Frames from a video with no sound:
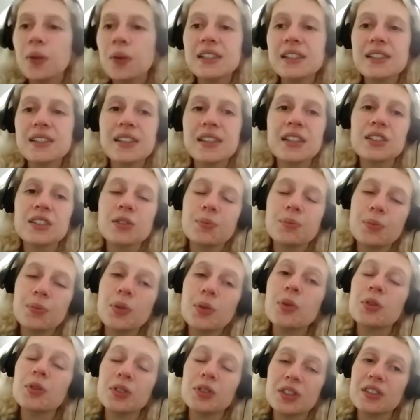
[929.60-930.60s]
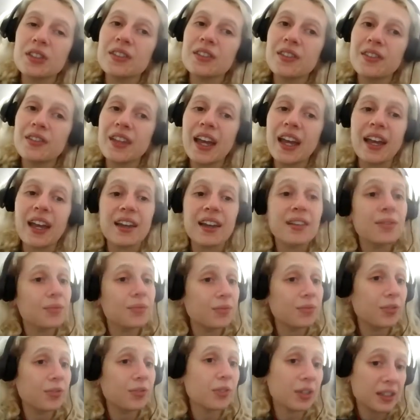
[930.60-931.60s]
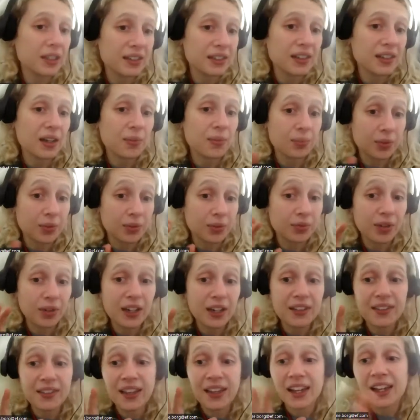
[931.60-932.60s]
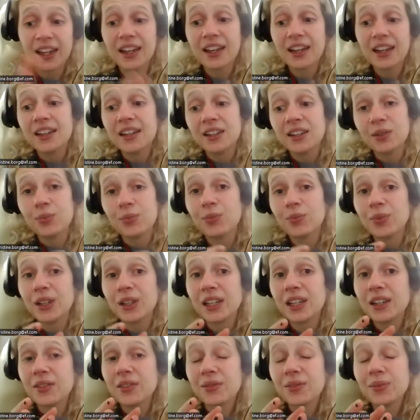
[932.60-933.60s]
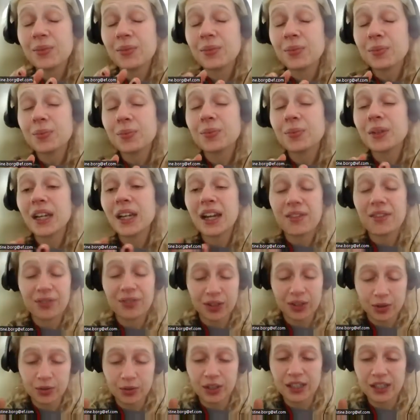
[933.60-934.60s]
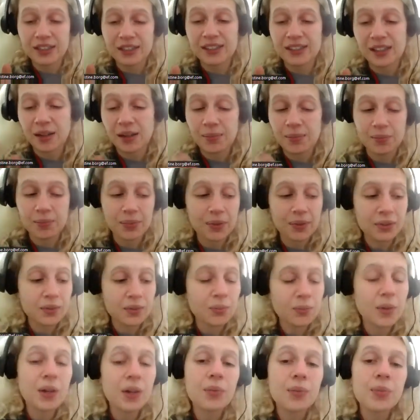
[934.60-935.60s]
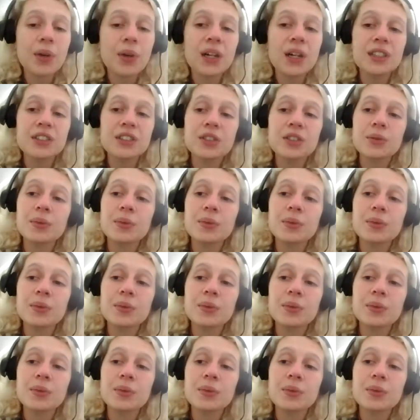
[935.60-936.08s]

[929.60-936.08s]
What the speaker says: is that important there? For example, right there, we have a good example. Why do